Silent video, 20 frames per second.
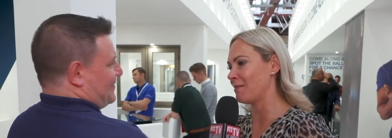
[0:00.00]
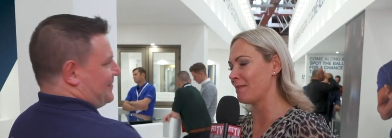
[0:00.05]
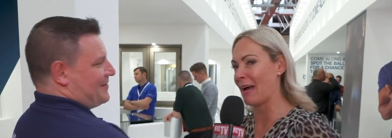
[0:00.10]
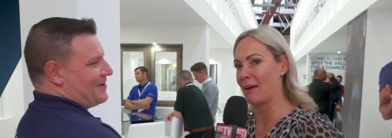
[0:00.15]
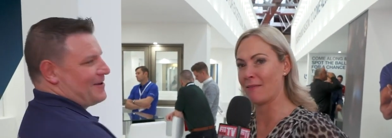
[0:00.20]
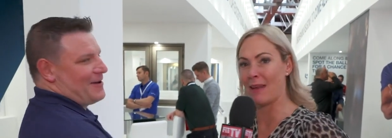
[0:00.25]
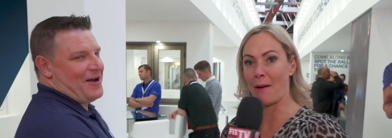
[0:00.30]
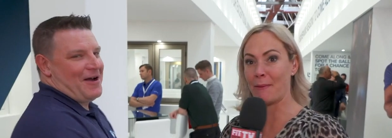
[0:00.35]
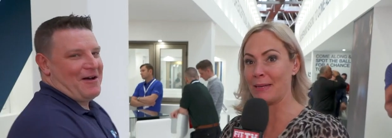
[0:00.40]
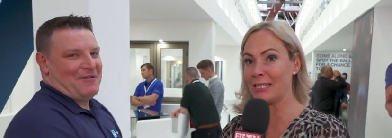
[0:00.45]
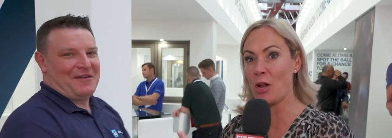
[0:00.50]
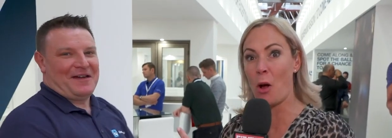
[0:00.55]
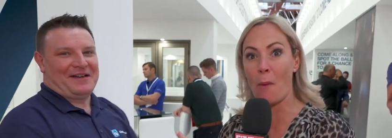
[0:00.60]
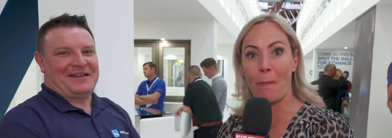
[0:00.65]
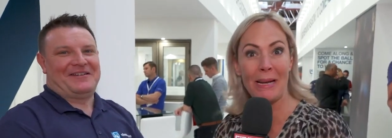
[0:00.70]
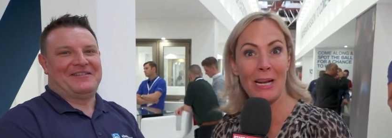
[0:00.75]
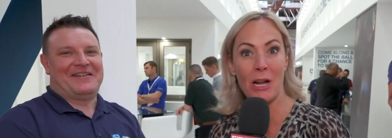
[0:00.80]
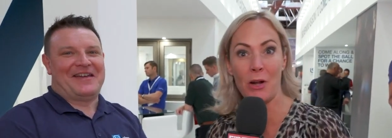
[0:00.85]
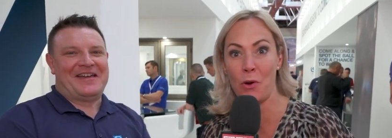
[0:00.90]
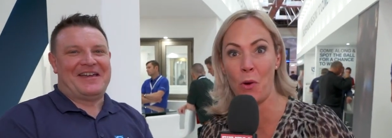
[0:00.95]
Speaker 1: around now. He's
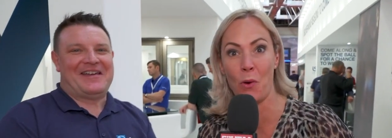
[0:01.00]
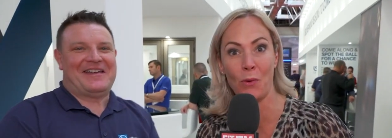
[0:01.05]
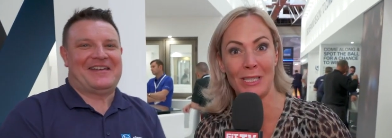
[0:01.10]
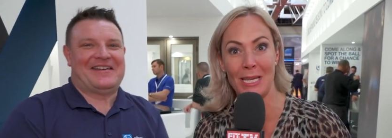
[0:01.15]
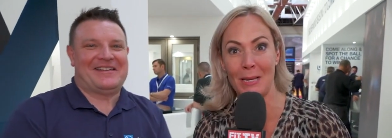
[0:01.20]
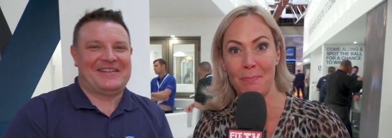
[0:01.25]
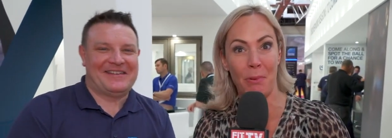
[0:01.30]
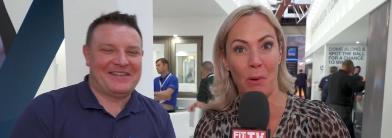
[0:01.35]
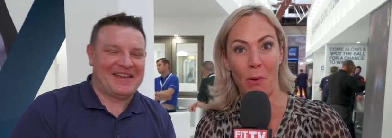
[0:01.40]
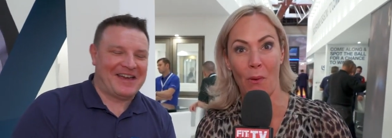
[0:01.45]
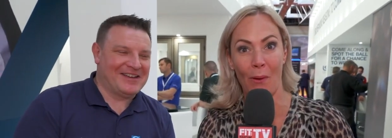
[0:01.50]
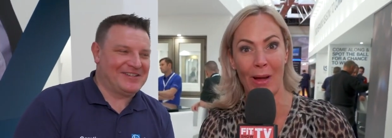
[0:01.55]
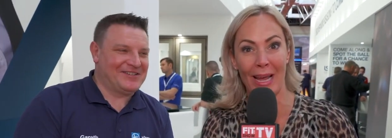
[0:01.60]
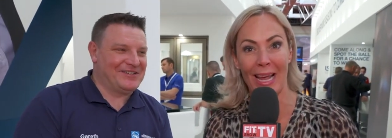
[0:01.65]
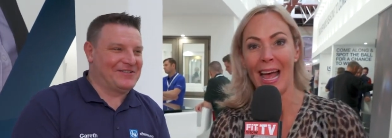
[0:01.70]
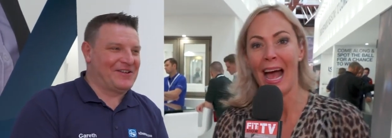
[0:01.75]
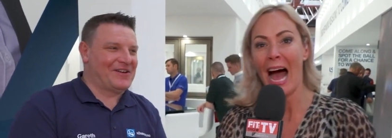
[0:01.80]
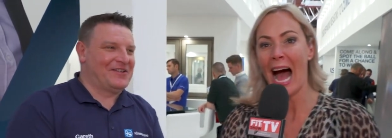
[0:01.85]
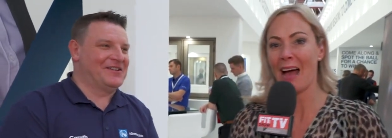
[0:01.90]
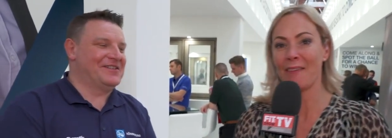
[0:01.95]
not been a naughty
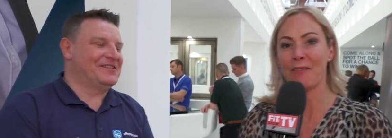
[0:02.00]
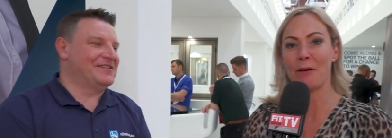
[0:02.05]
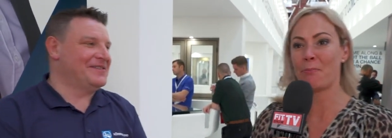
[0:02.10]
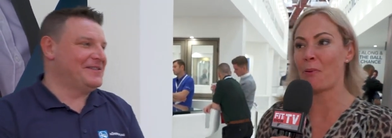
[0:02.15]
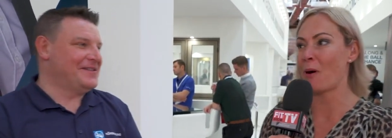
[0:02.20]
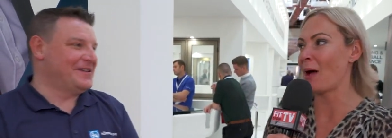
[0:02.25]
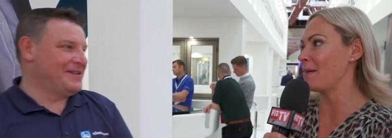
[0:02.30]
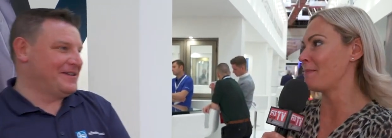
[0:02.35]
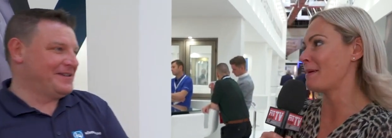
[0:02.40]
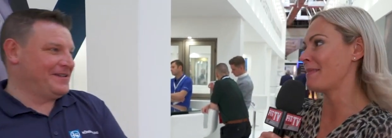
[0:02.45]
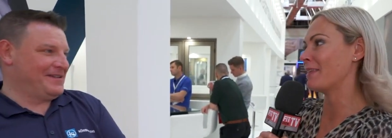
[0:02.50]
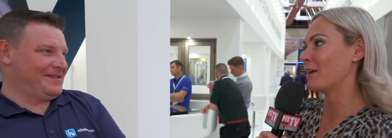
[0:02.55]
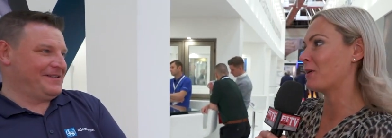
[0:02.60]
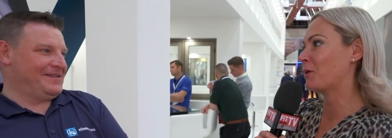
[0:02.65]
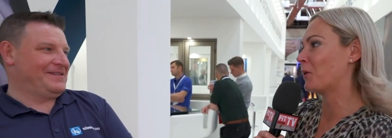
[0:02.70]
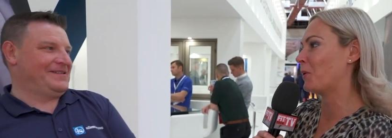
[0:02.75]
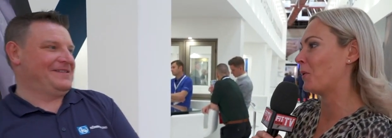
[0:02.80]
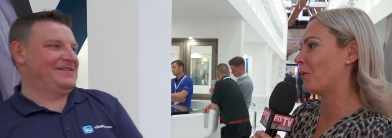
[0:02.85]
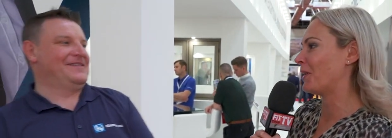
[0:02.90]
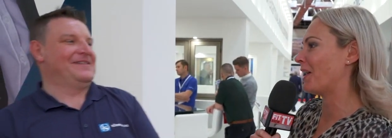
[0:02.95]
boy. I haven't put him in
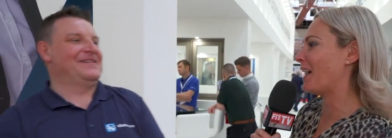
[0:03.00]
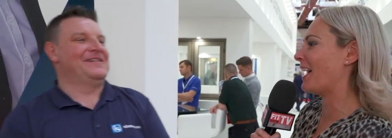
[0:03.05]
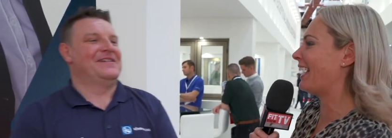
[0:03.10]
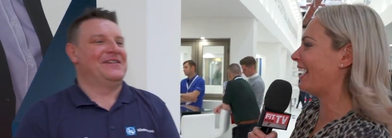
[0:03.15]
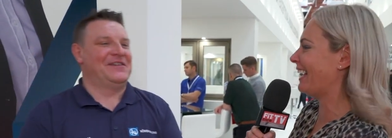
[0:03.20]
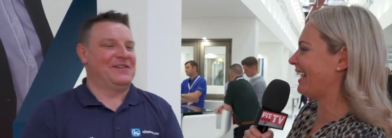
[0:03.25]
the corner.